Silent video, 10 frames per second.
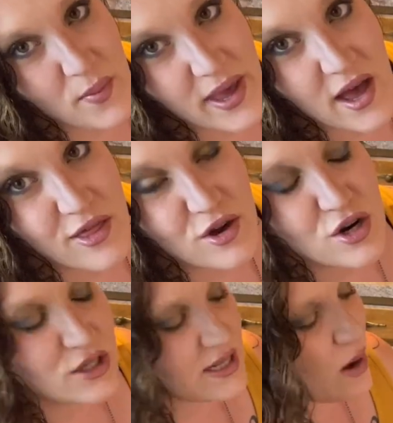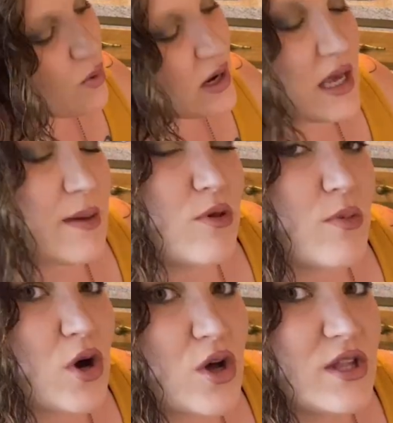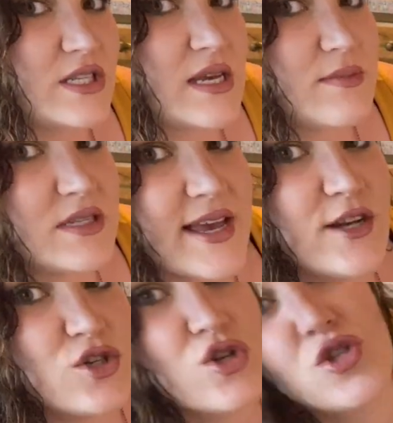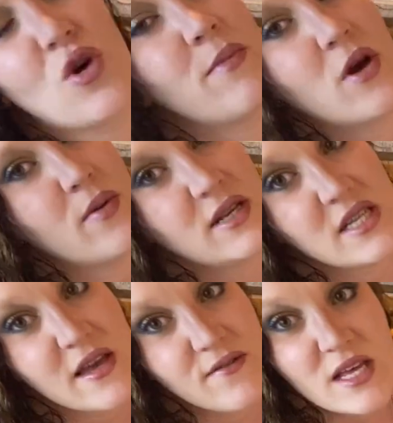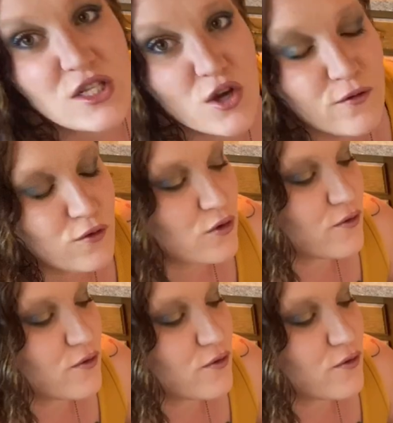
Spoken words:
my others, I want to keep them all in the same schedule, so I'm going to give this a full